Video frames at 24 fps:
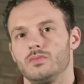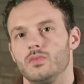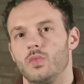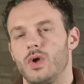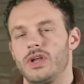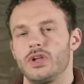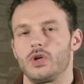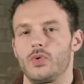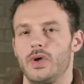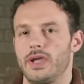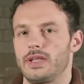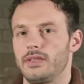
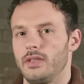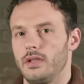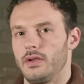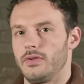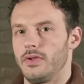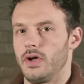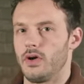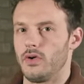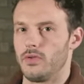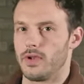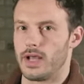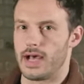One quick little
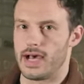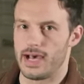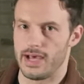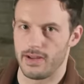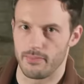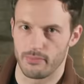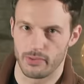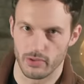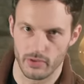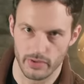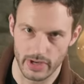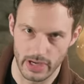note
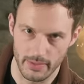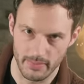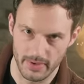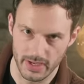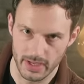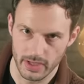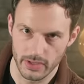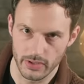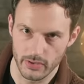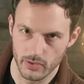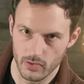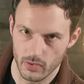on
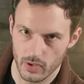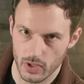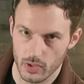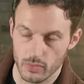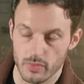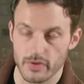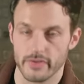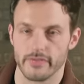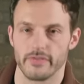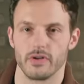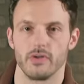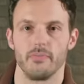programming your
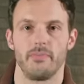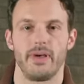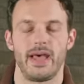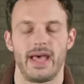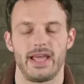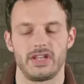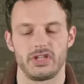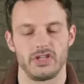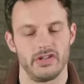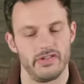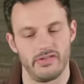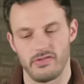reverb
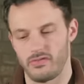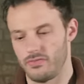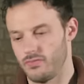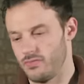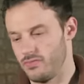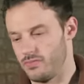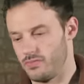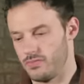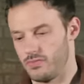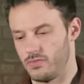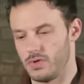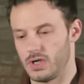patches
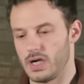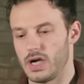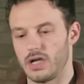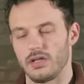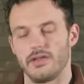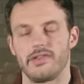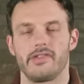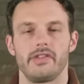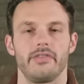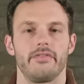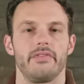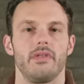
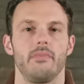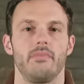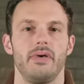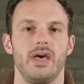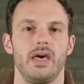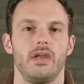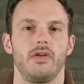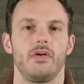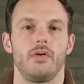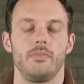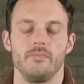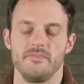regardless of the
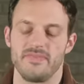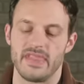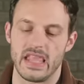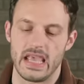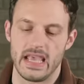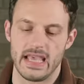pedal.